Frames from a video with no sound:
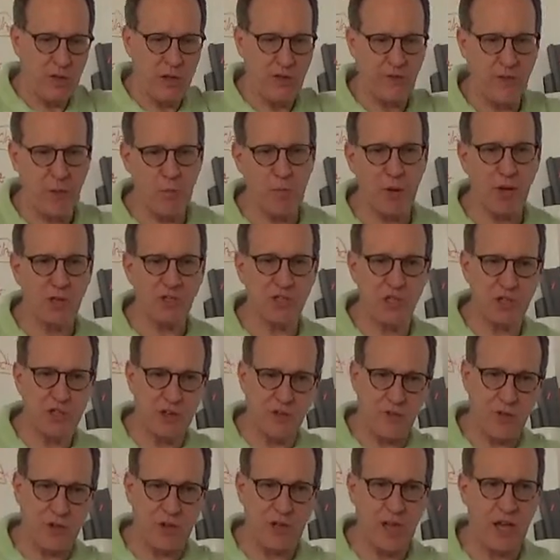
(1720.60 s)
of a bunch of
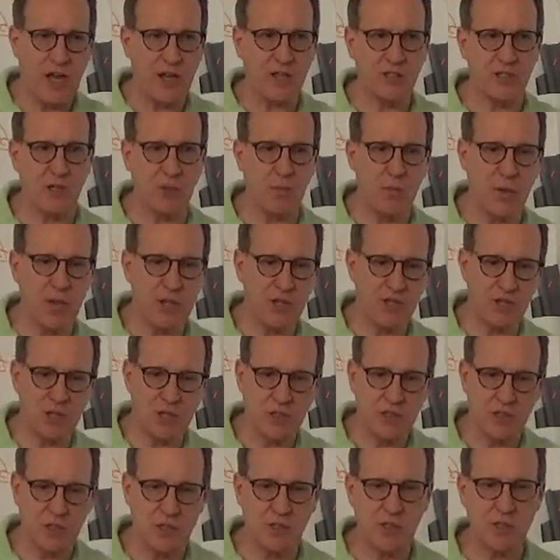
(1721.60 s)
different kinds of
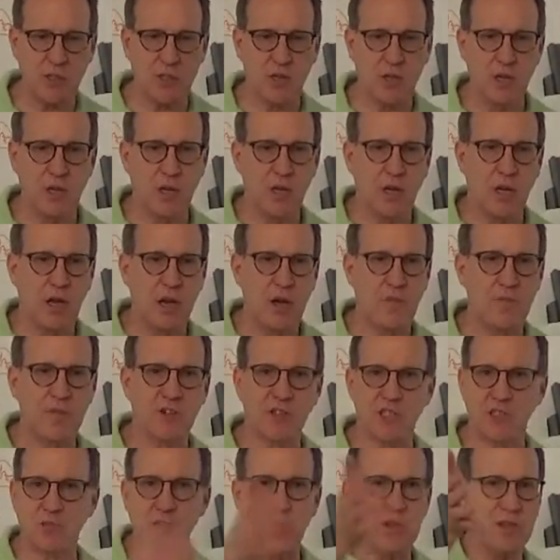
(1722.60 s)
pitches.
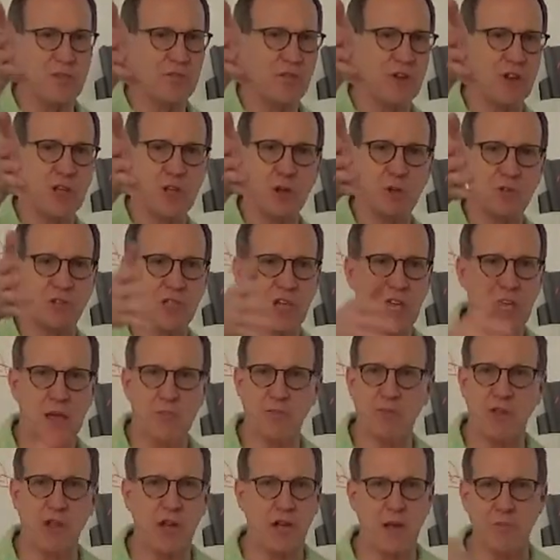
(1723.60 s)
This is being
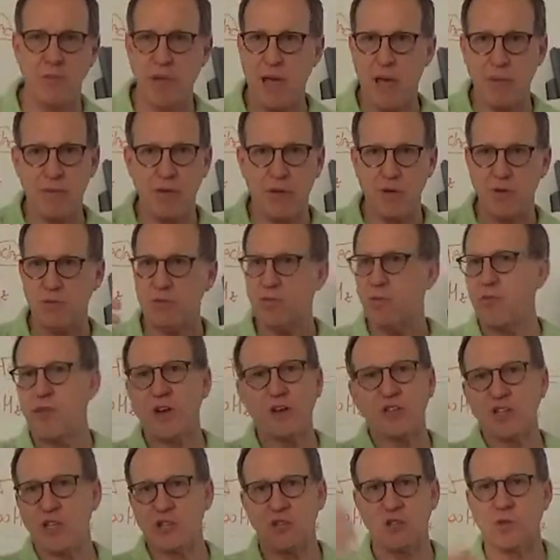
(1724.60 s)
videotaped, and I'm happy to,
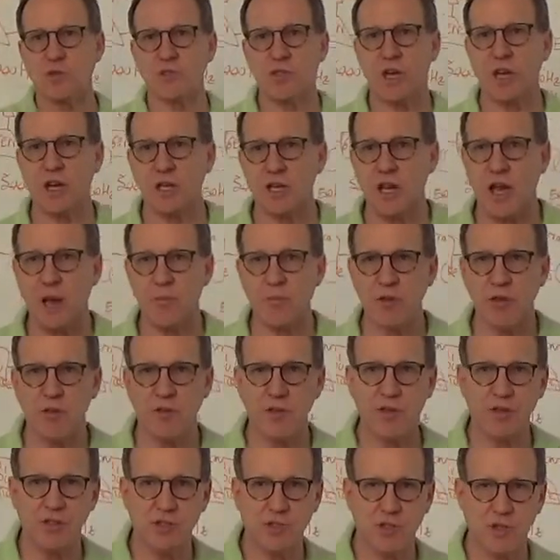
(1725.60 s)
Francesco's got a copy of
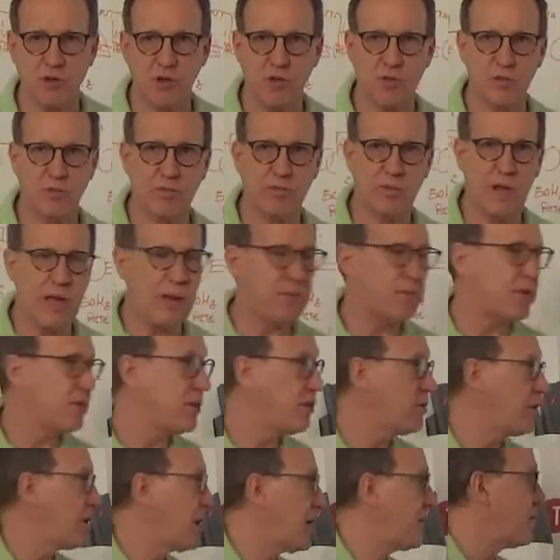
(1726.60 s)
this, so I'm happy
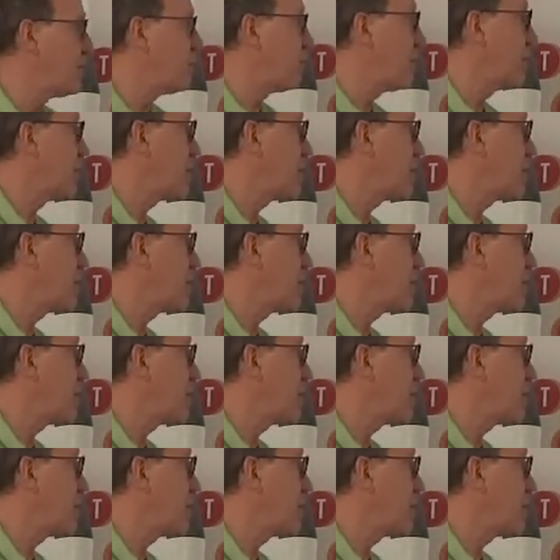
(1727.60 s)
to have it